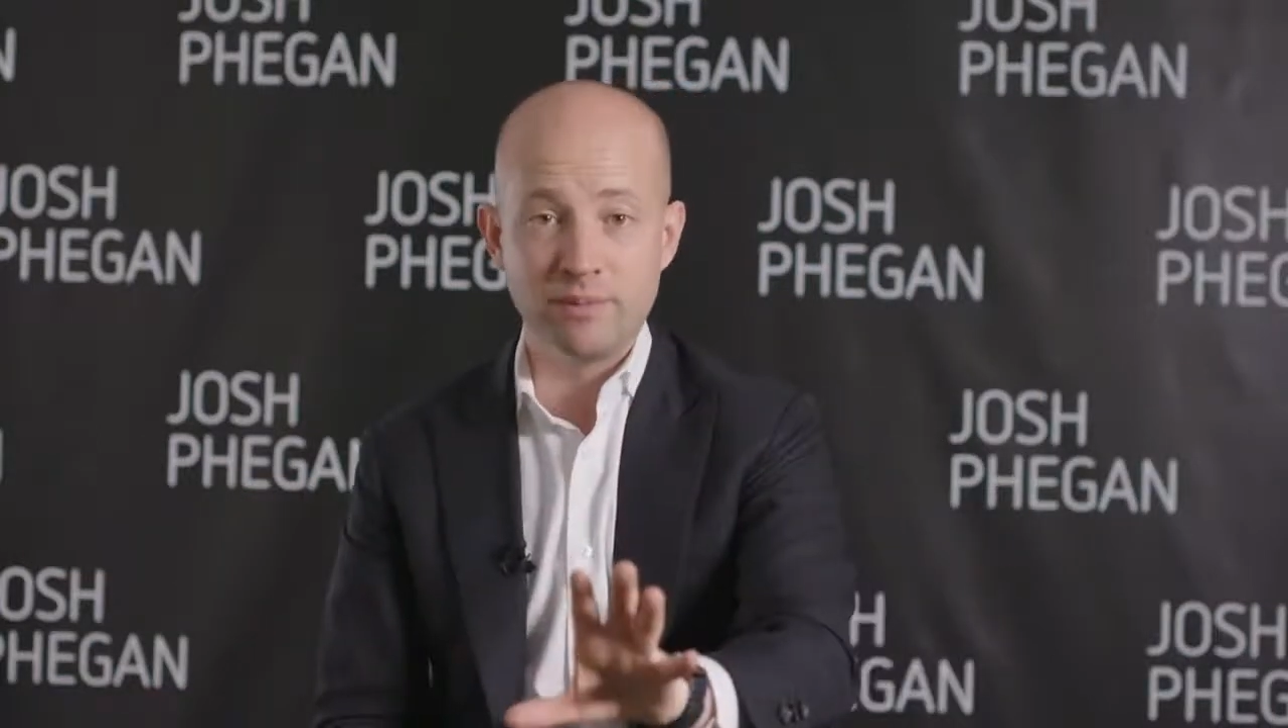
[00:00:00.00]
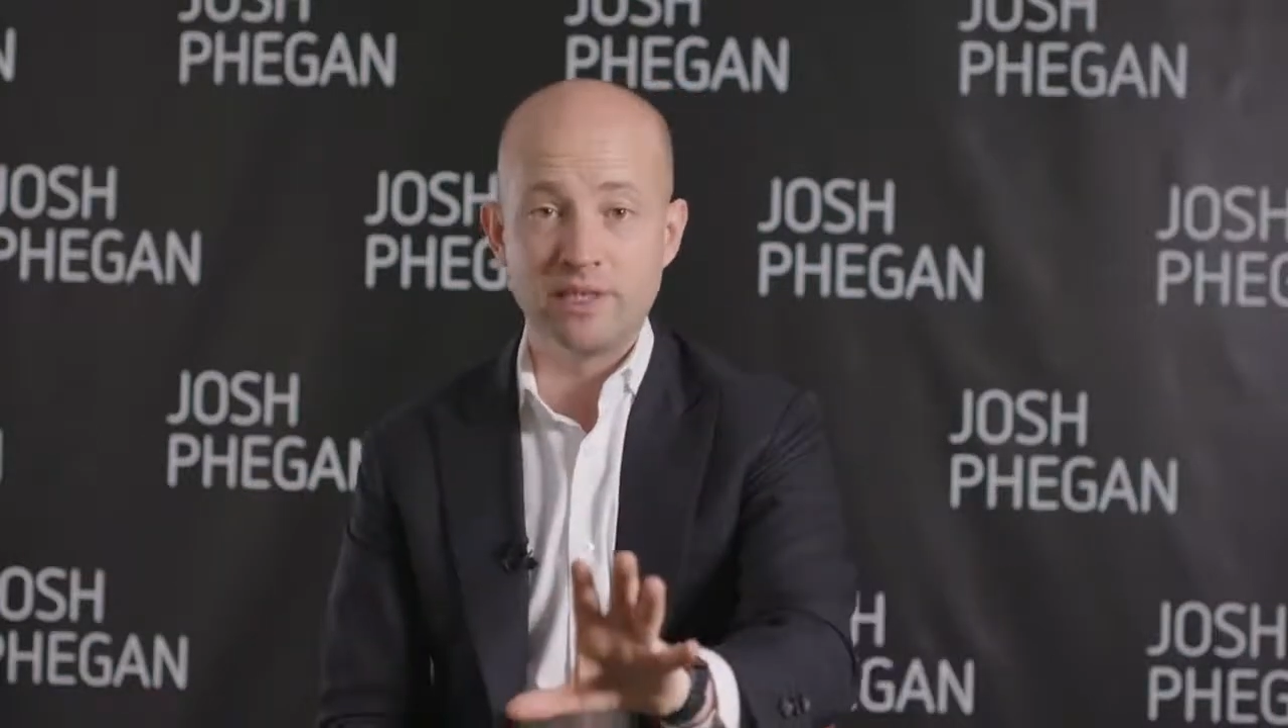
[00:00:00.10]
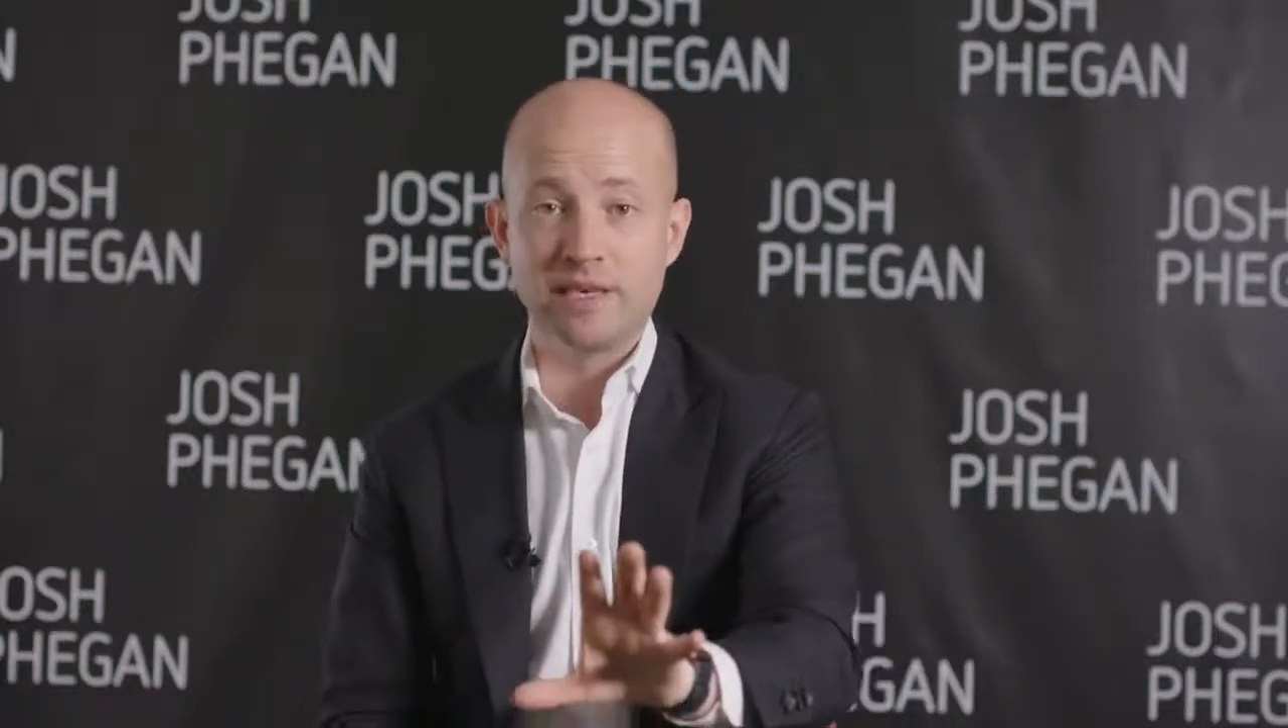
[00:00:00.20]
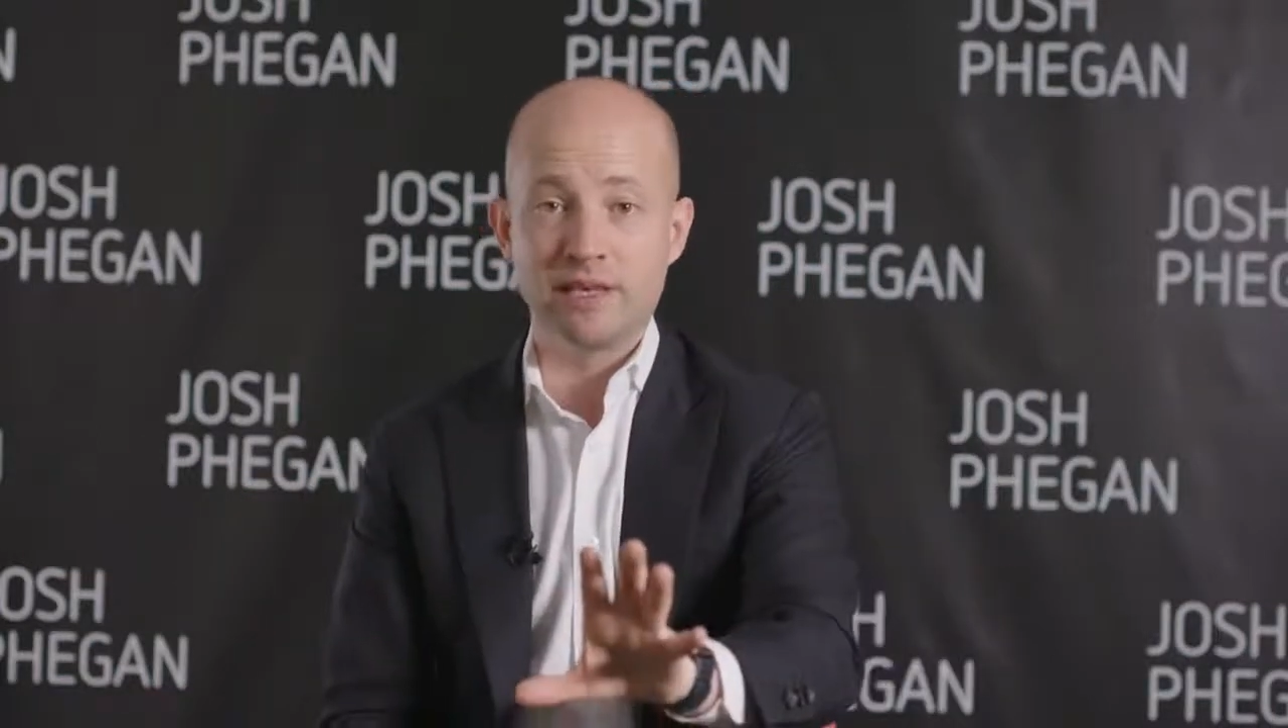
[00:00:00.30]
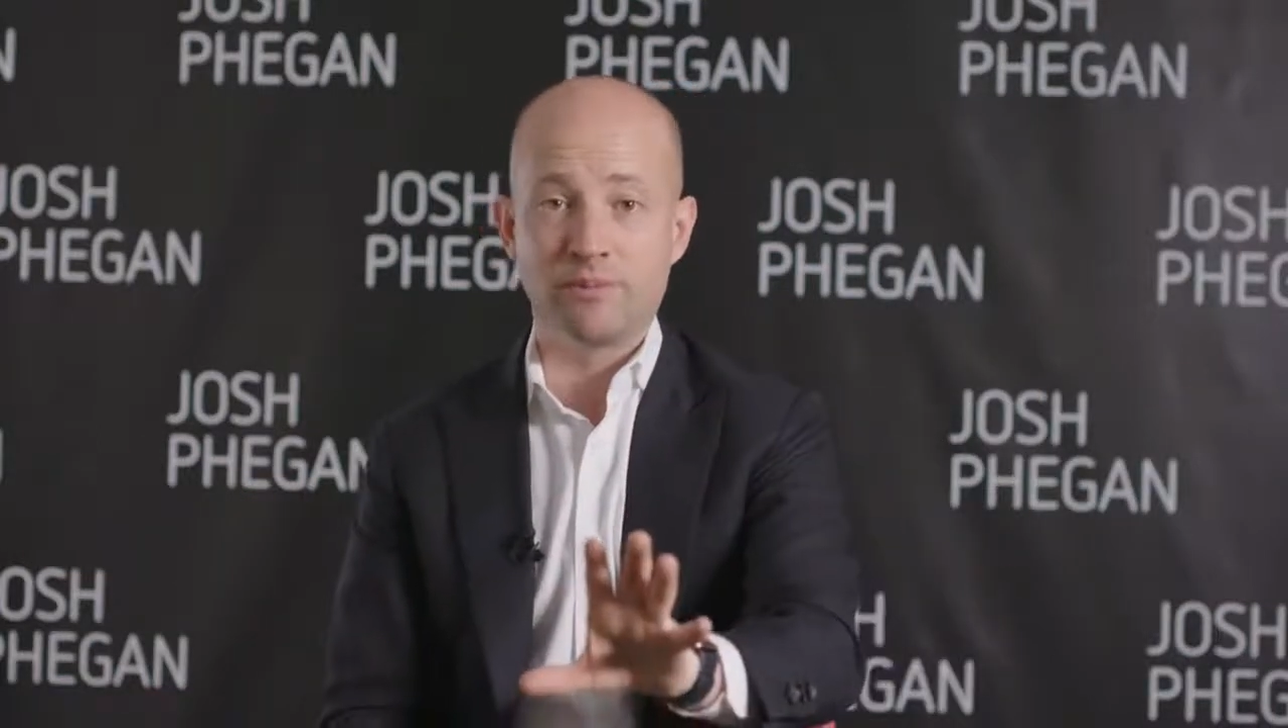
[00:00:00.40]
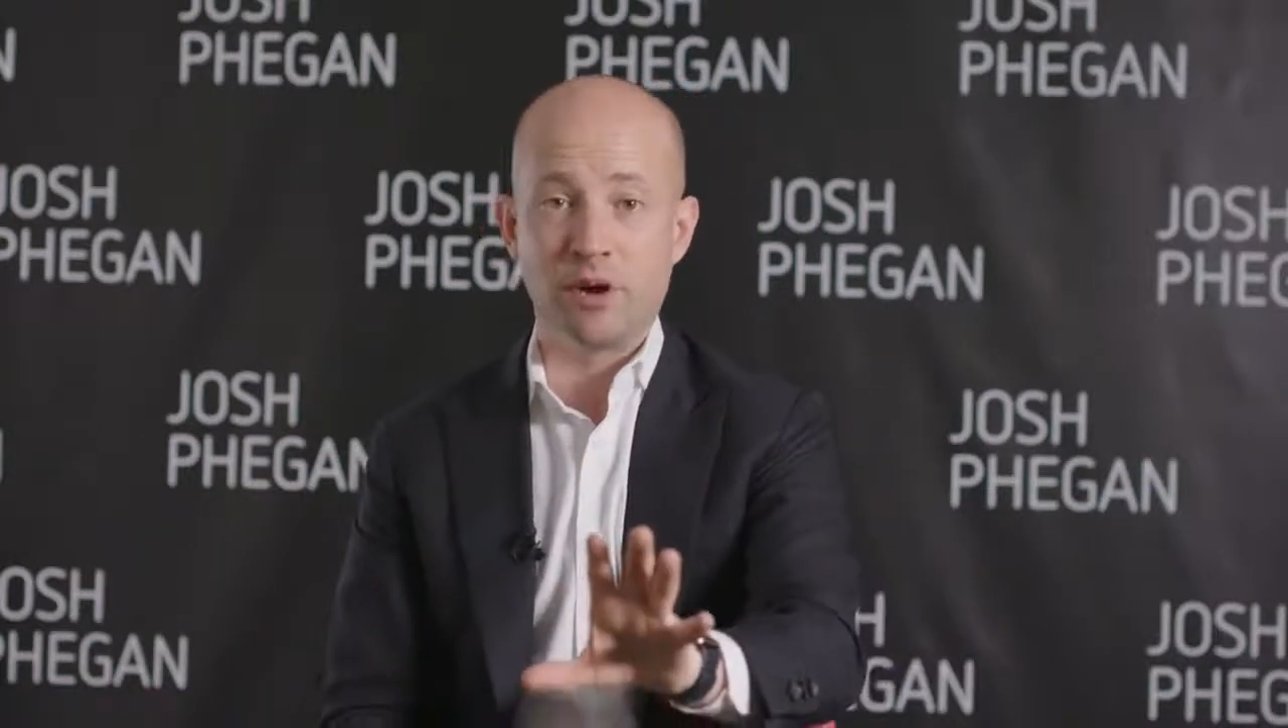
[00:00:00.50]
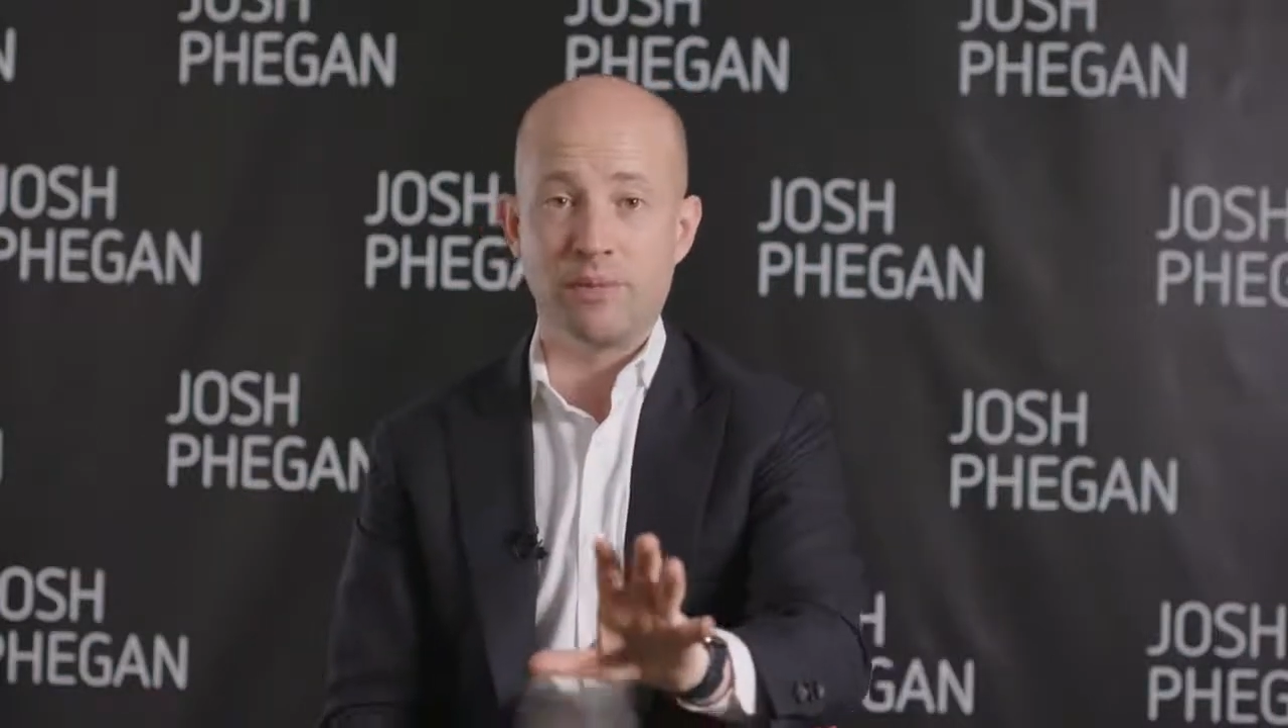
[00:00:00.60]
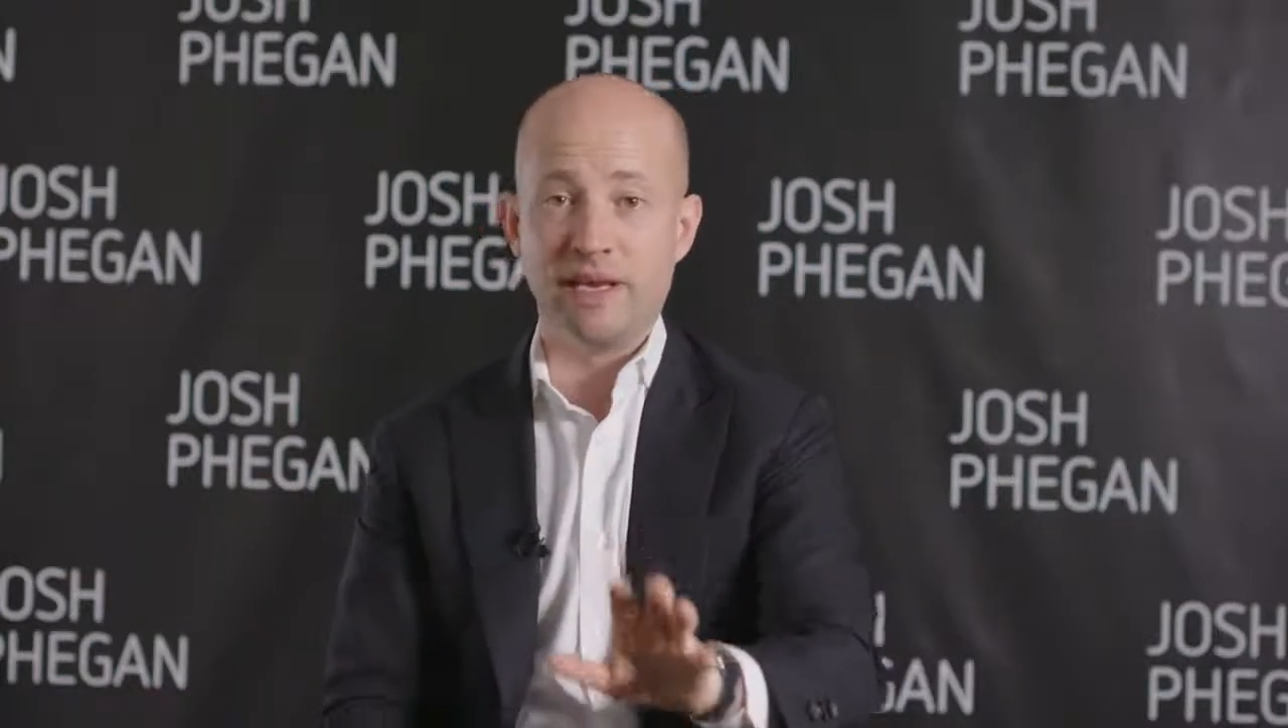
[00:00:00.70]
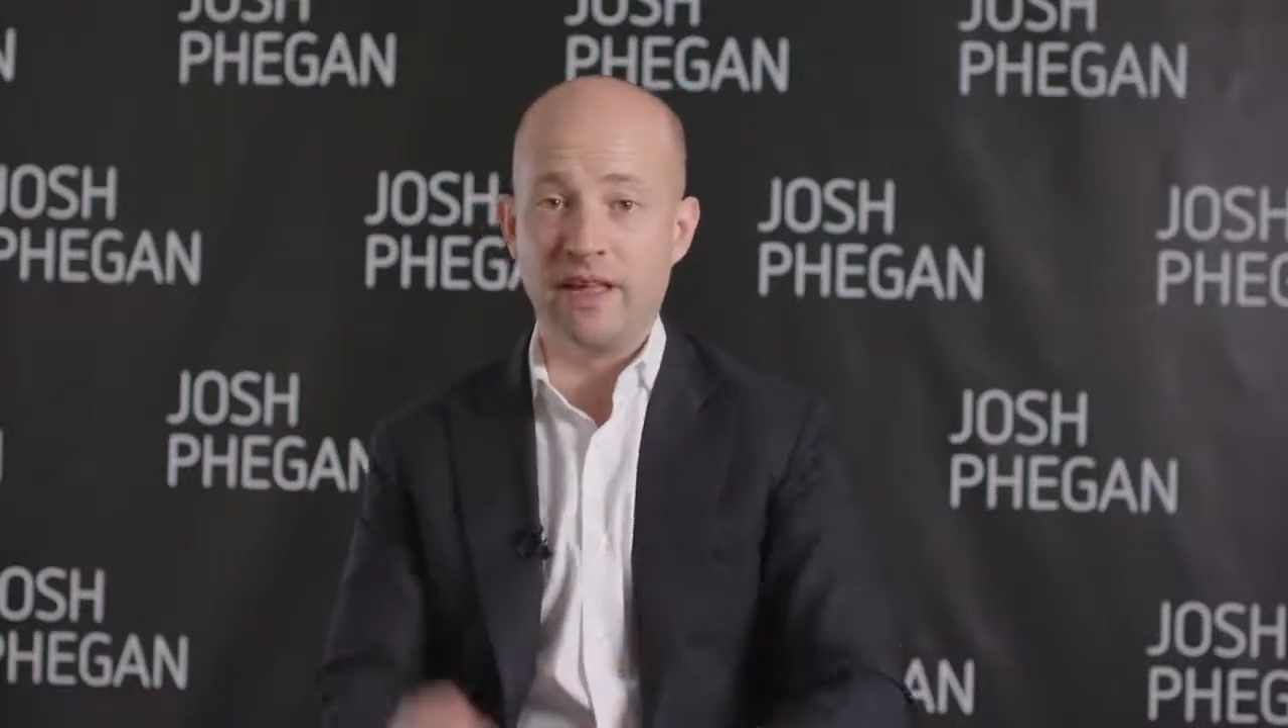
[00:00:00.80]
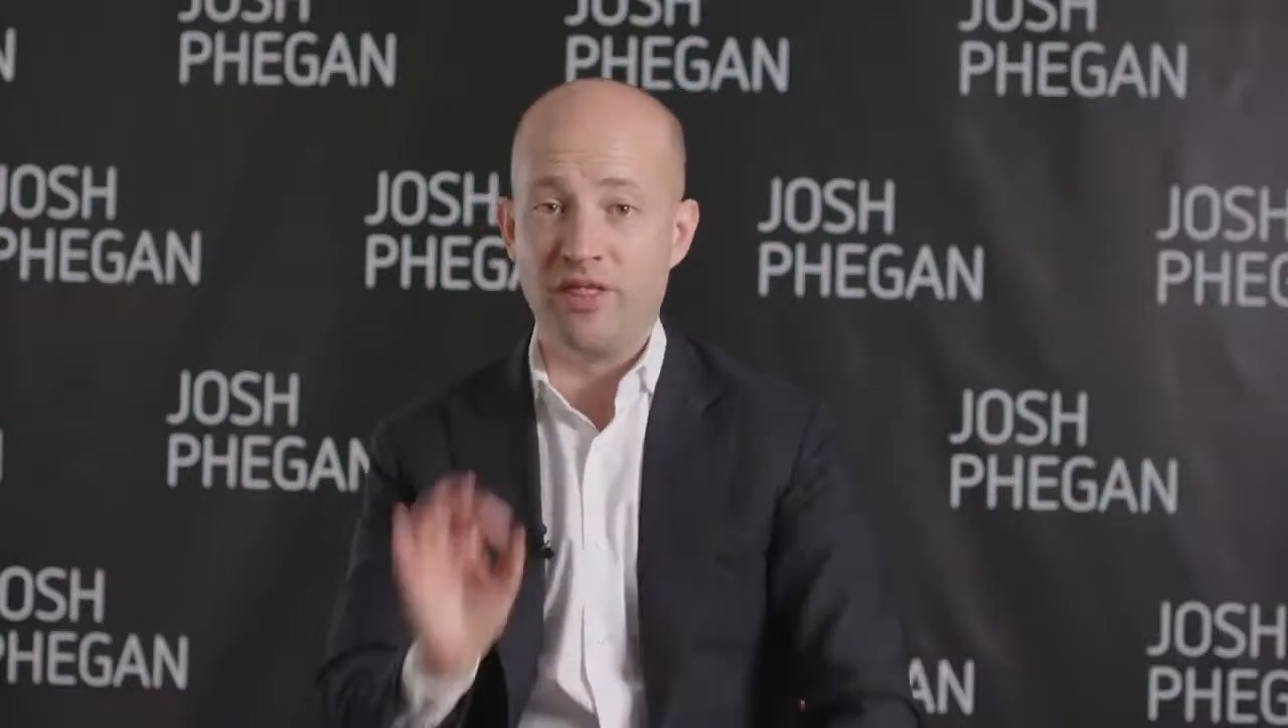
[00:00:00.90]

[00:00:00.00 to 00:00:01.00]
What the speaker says: a particular property,